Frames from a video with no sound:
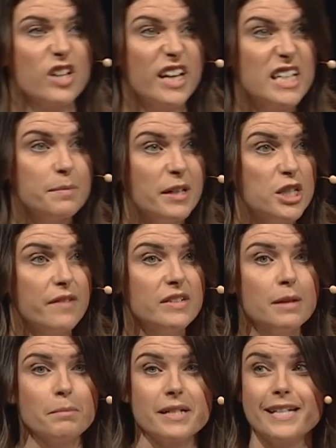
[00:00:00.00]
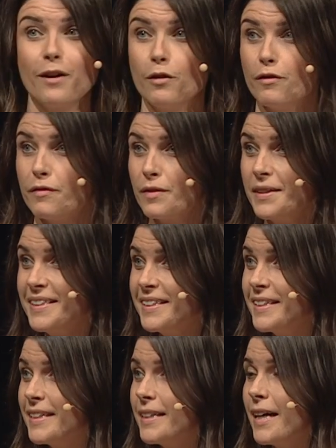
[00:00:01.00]
I need to be achieving them myself.
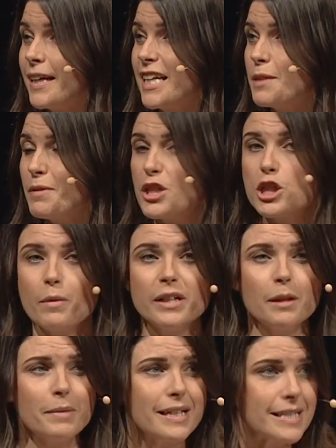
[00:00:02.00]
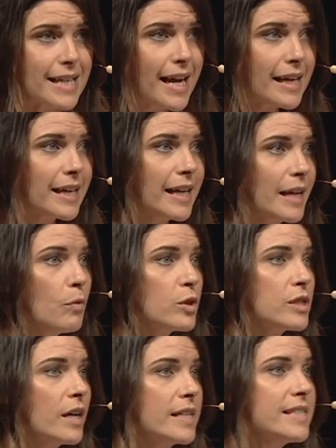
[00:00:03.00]
I need to be showing them exactly
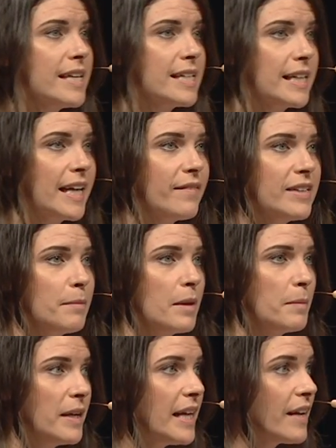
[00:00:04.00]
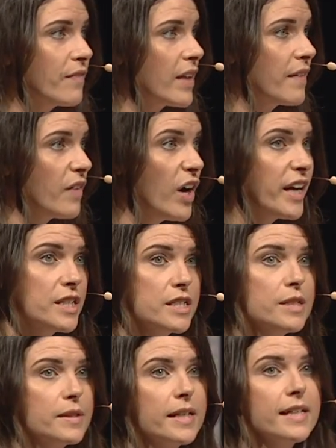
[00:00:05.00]
what I did and giving them the belief that if I can
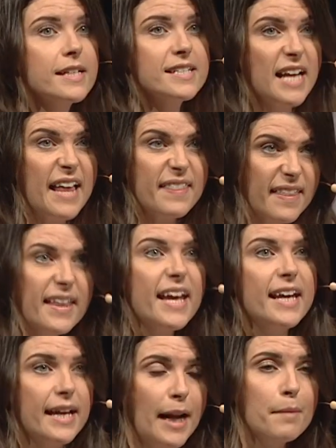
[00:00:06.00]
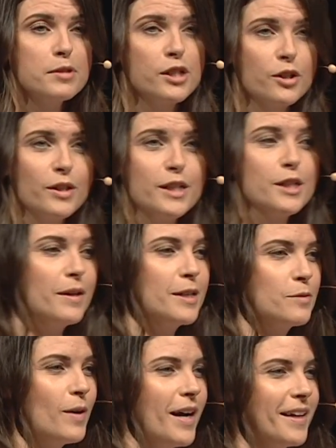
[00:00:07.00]
do this, then they can absolutely do it
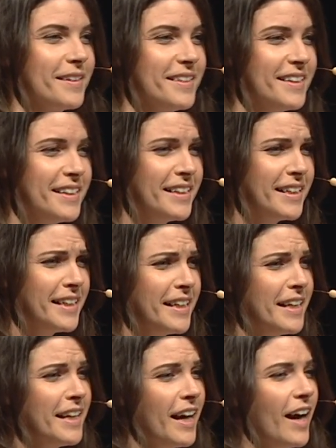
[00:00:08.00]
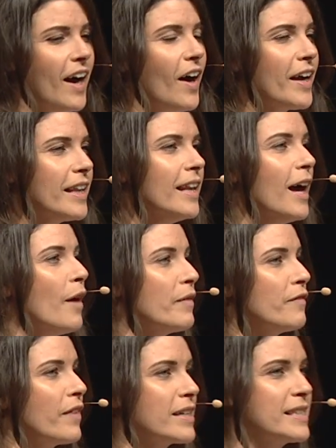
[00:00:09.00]
as well. I love,
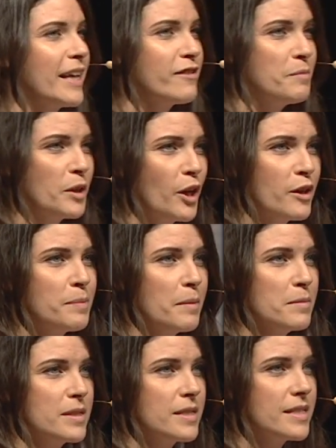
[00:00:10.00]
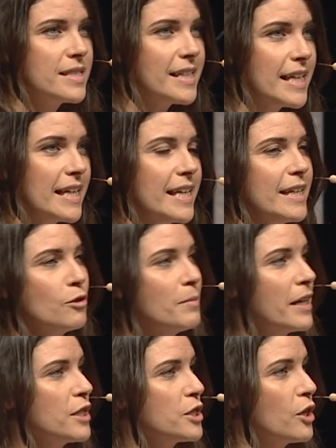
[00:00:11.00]
in fact, it gives me goosebumps to see Eagle
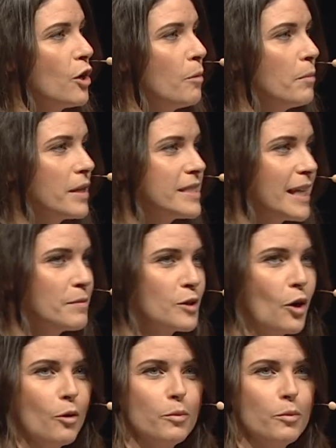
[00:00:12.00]
Manager on my team's goal